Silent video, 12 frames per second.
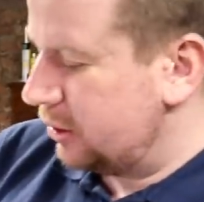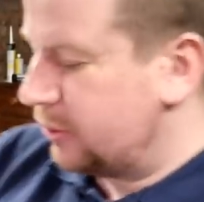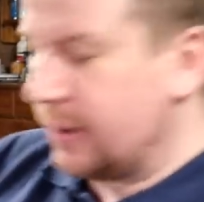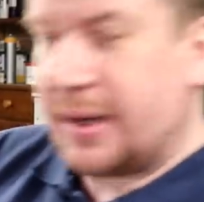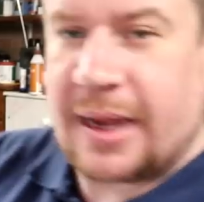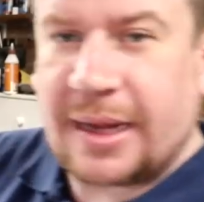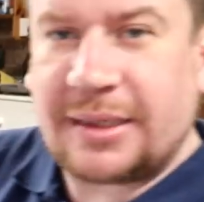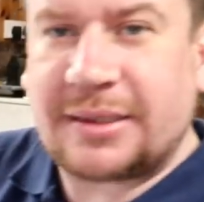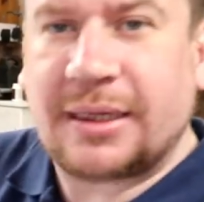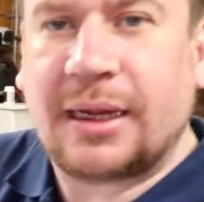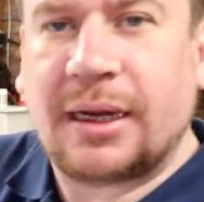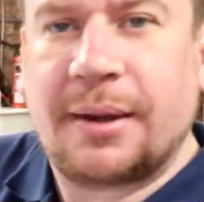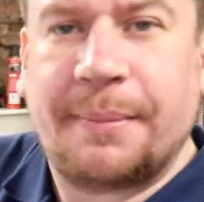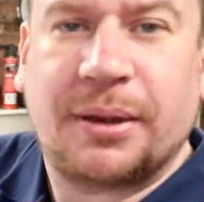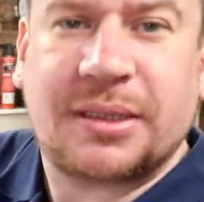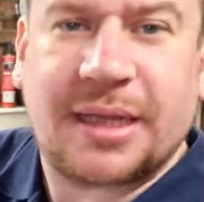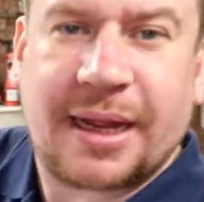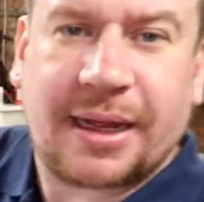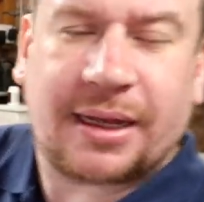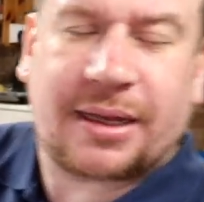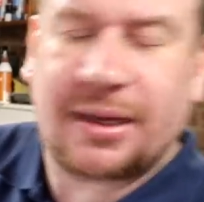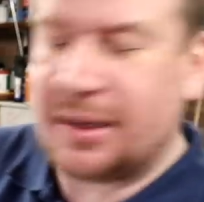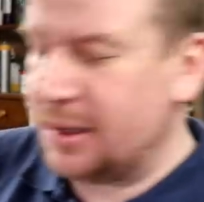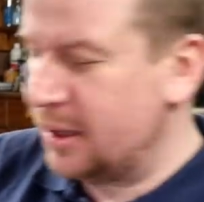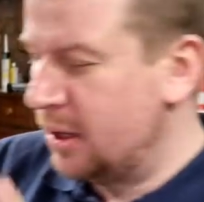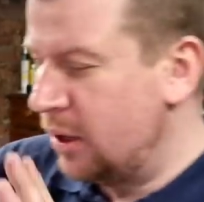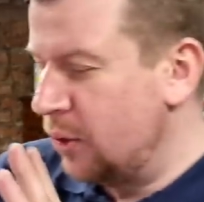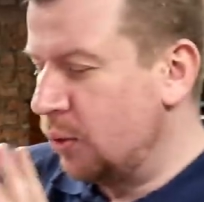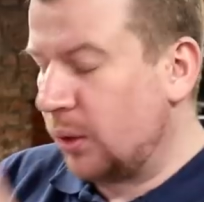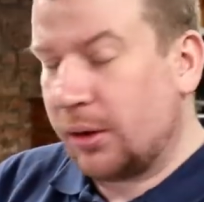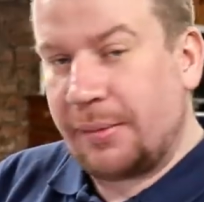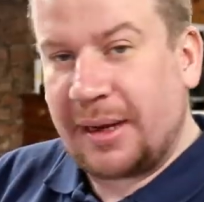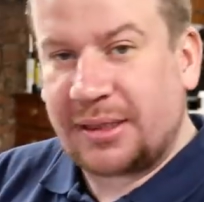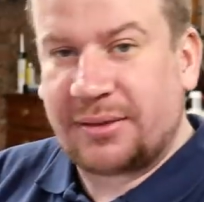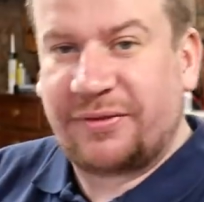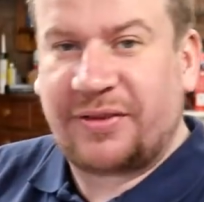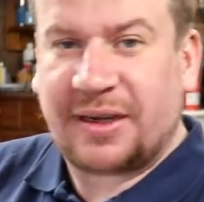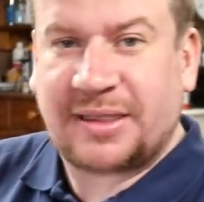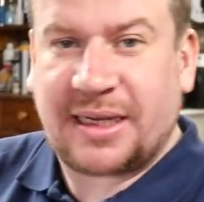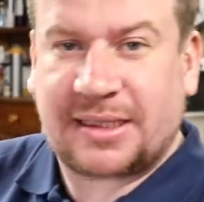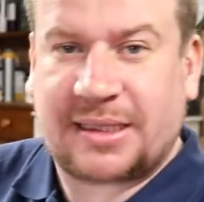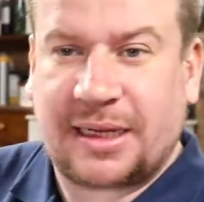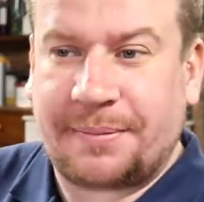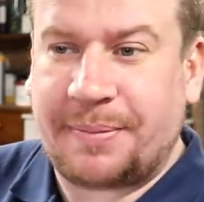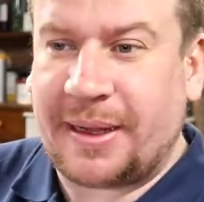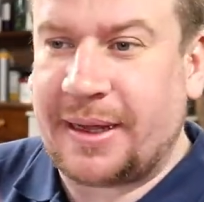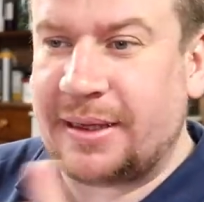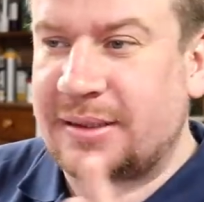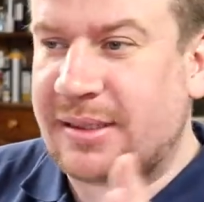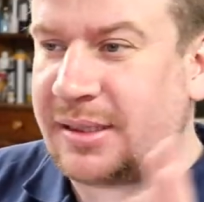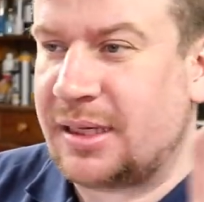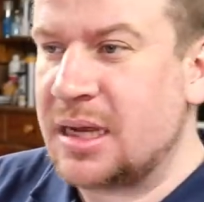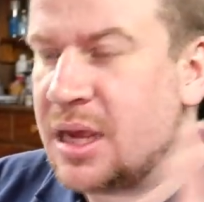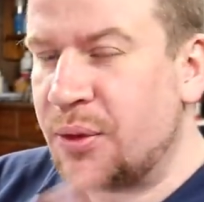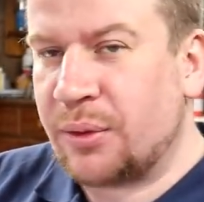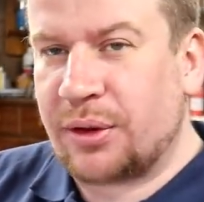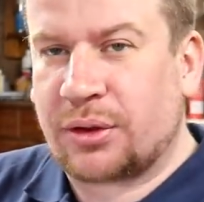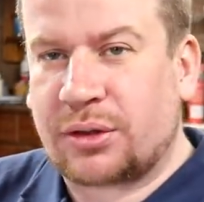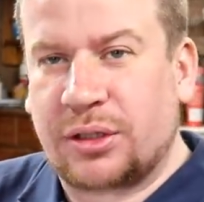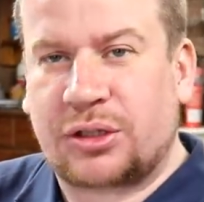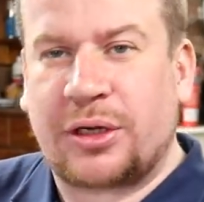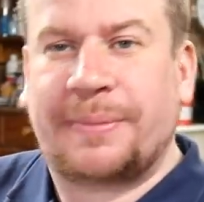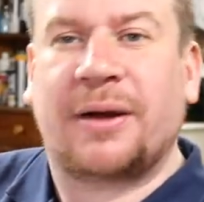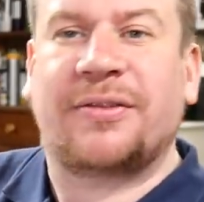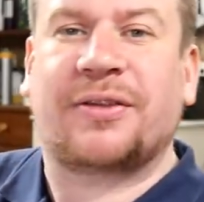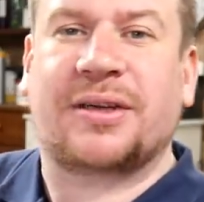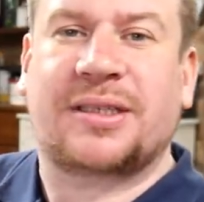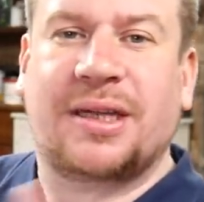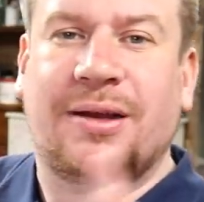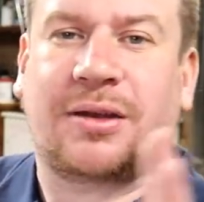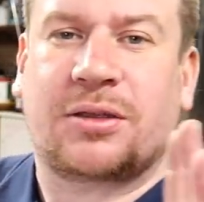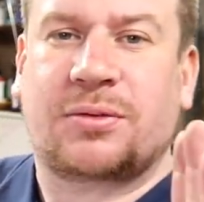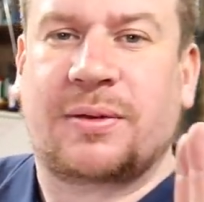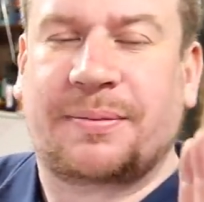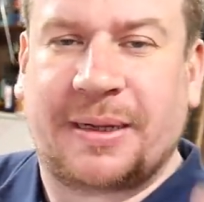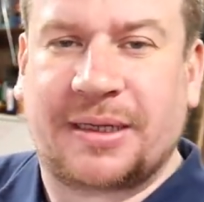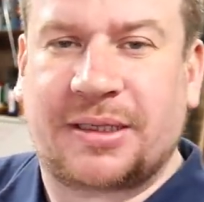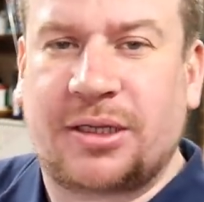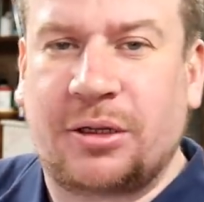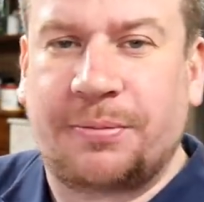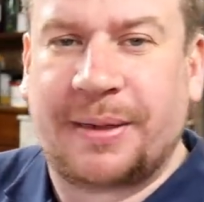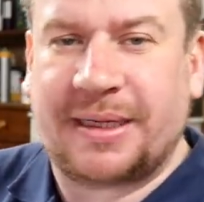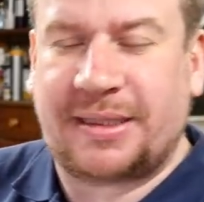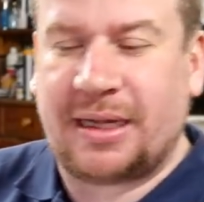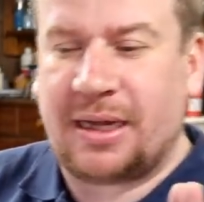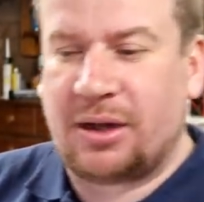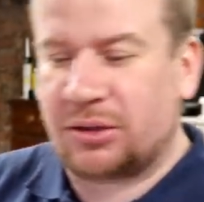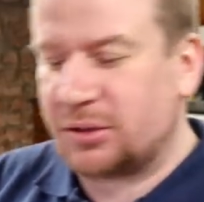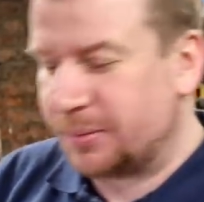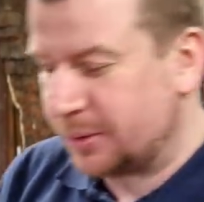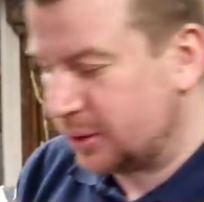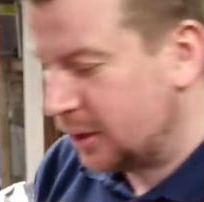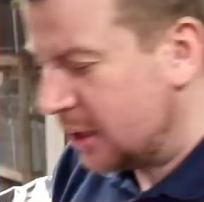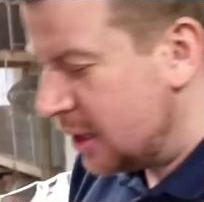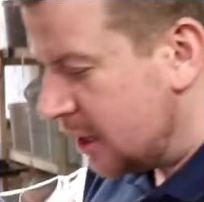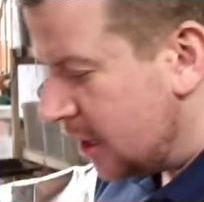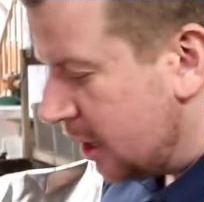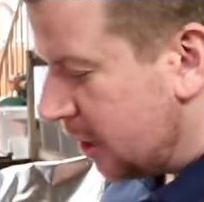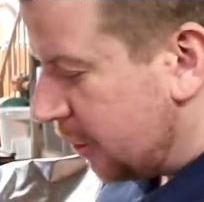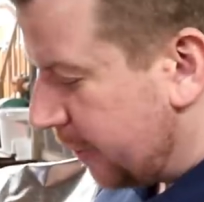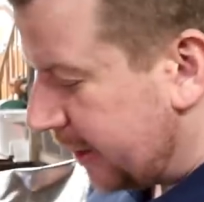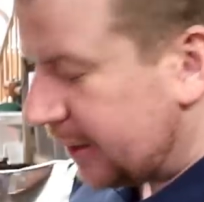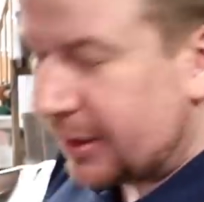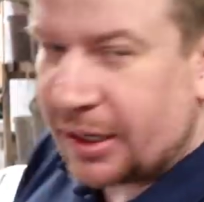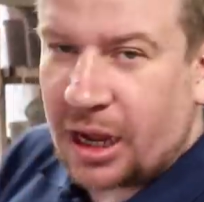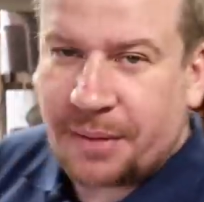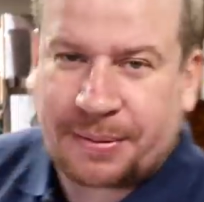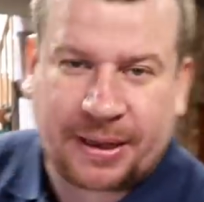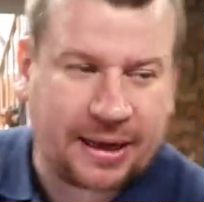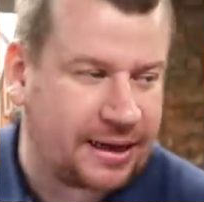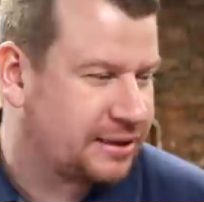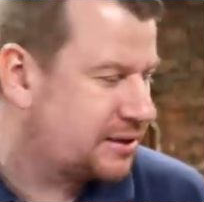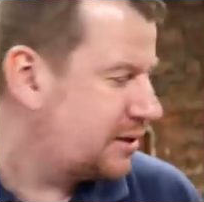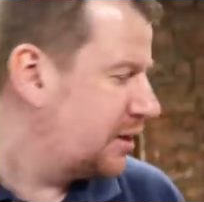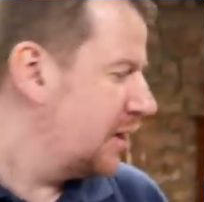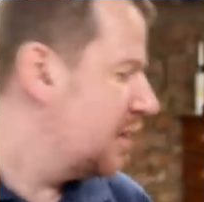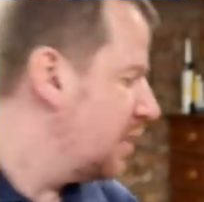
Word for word: 2018 Mosaic. We're going to make some fantastic beers. We're not going to trip over ourselves. We've been too bitter on double New England IPAs.